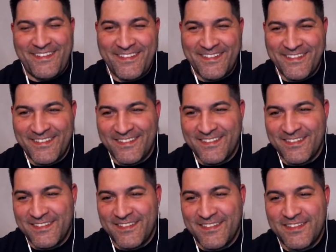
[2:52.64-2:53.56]

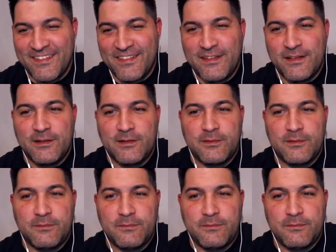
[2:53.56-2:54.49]

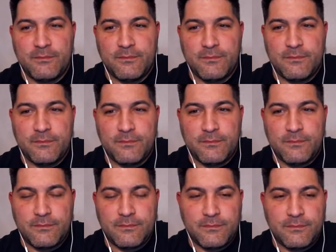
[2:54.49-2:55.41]

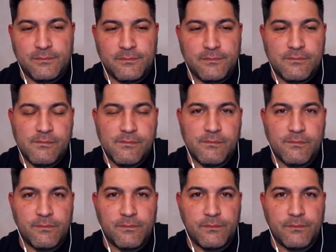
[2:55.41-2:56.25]
The person shown says nothing.